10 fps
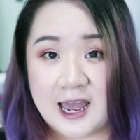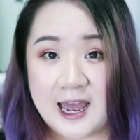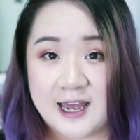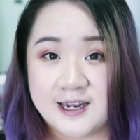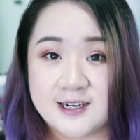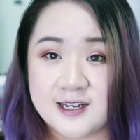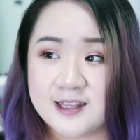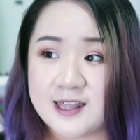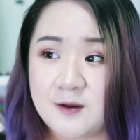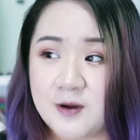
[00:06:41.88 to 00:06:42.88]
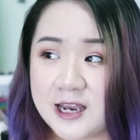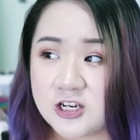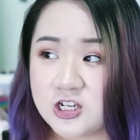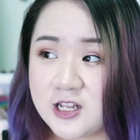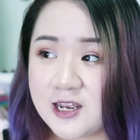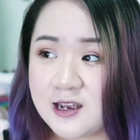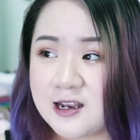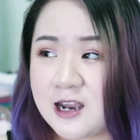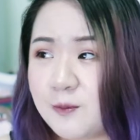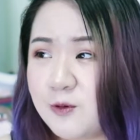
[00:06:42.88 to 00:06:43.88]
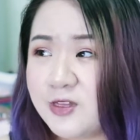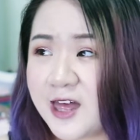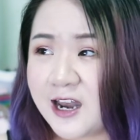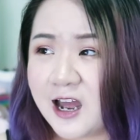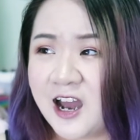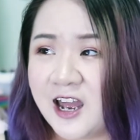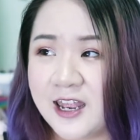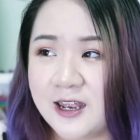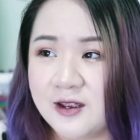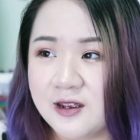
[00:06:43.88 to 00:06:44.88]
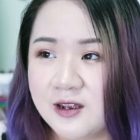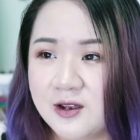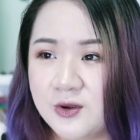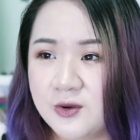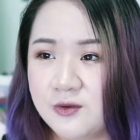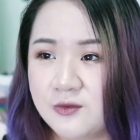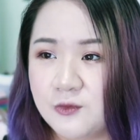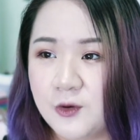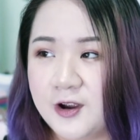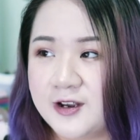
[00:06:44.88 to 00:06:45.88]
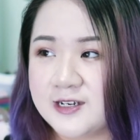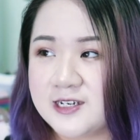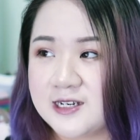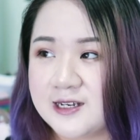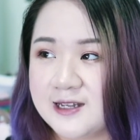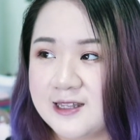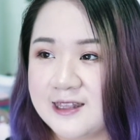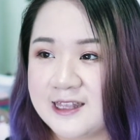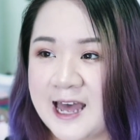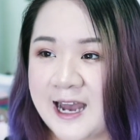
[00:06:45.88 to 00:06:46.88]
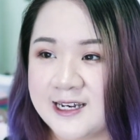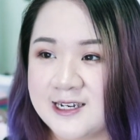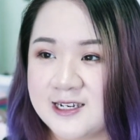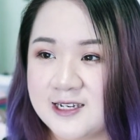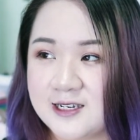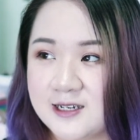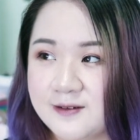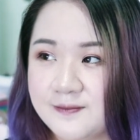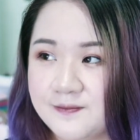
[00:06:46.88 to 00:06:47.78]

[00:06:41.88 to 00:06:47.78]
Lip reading: and there were actually a couple that I weren't that